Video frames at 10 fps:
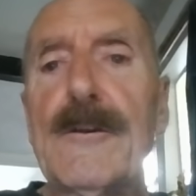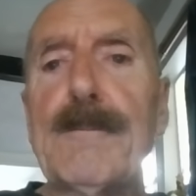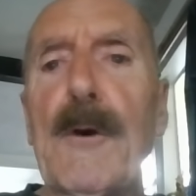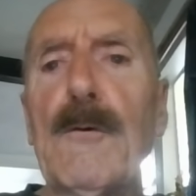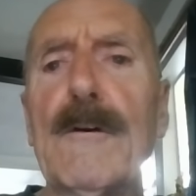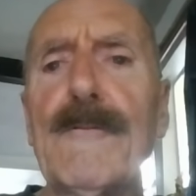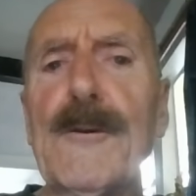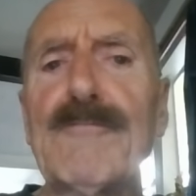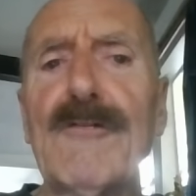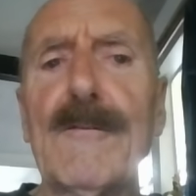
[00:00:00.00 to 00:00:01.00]
The bulk of
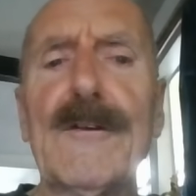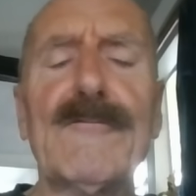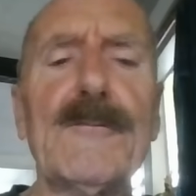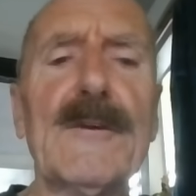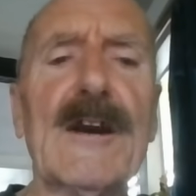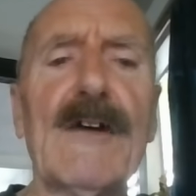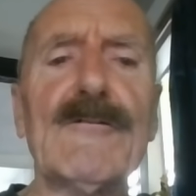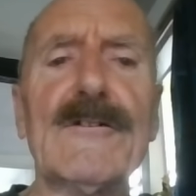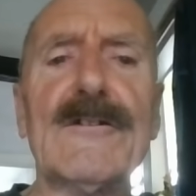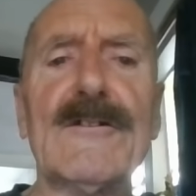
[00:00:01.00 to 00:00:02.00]
the profit from the
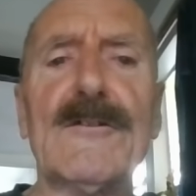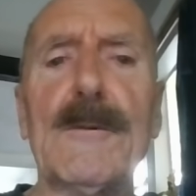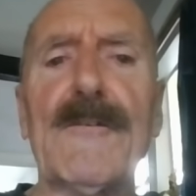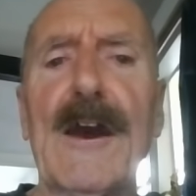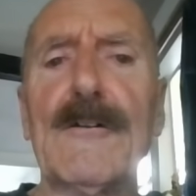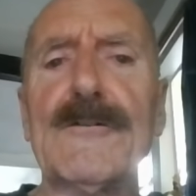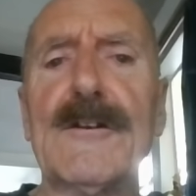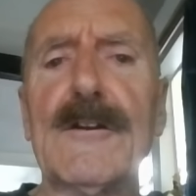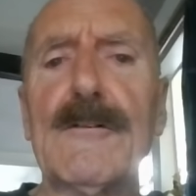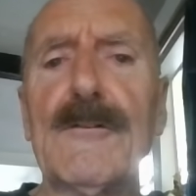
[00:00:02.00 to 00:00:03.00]
current system of
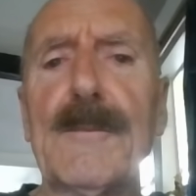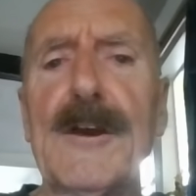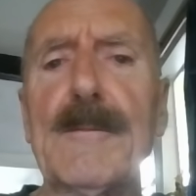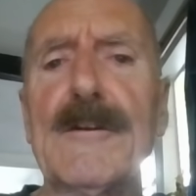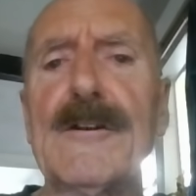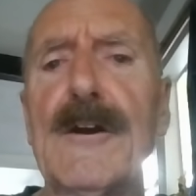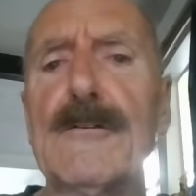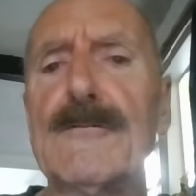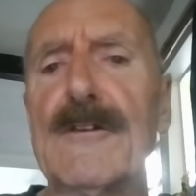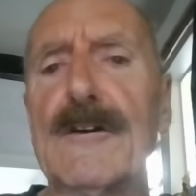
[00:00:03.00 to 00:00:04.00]
housing those people in
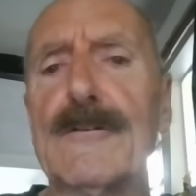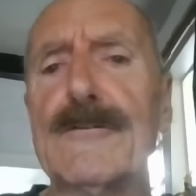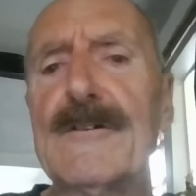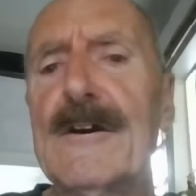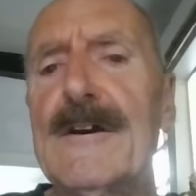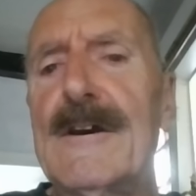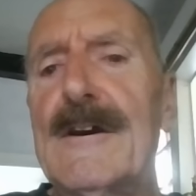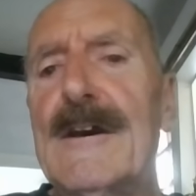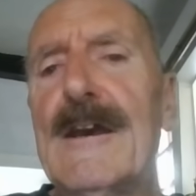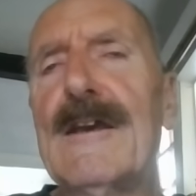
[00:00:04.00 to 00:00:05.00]
hotels
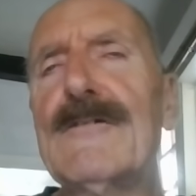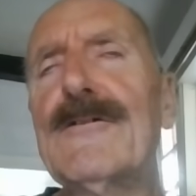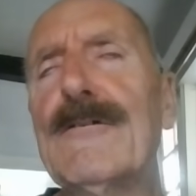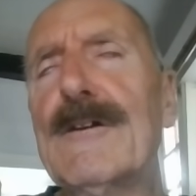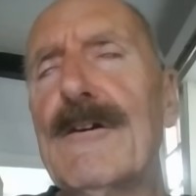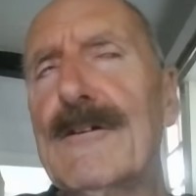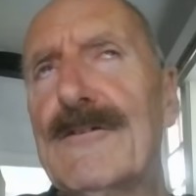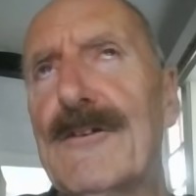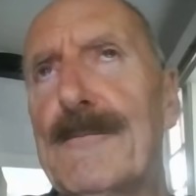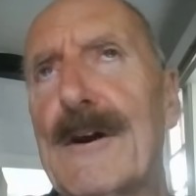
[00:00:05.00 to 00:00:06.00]
is not going
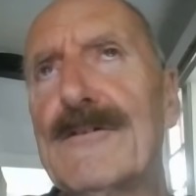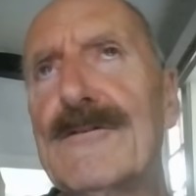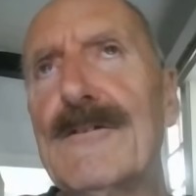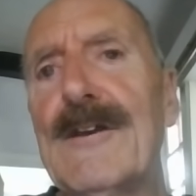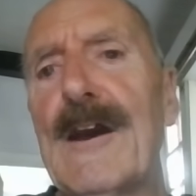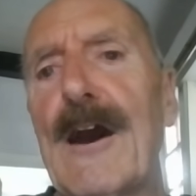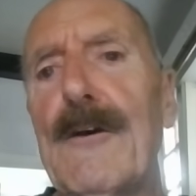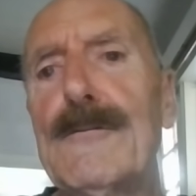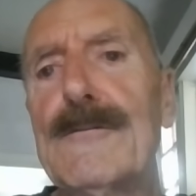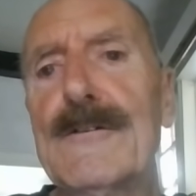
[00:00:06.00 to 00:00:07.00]
so much to the
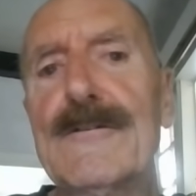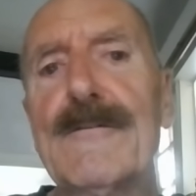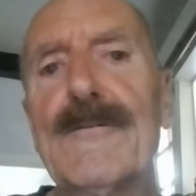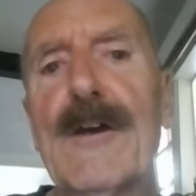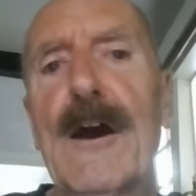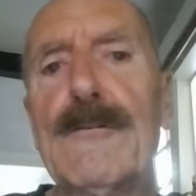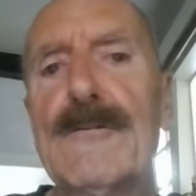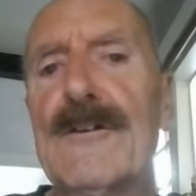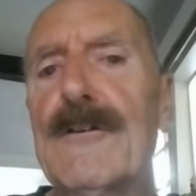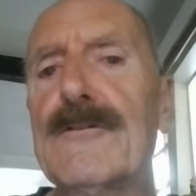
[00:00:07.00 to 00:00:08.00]
owners of the
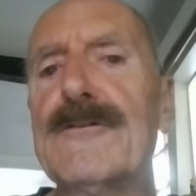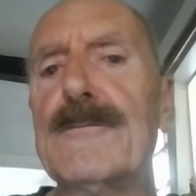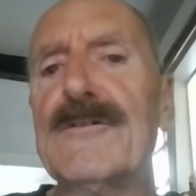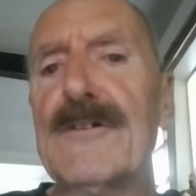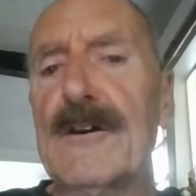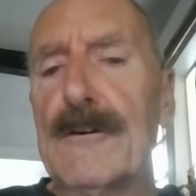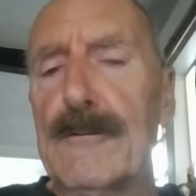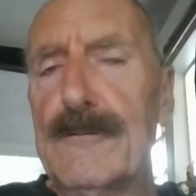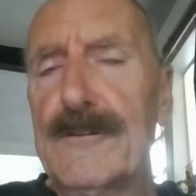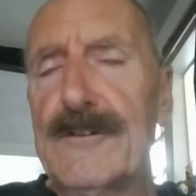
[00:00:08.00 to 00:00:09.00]
hotels
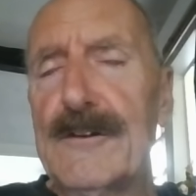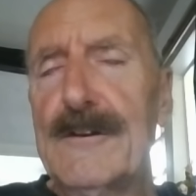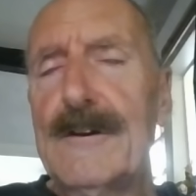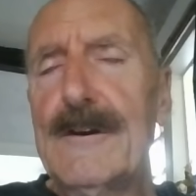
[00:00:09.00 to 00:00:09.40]
themselves,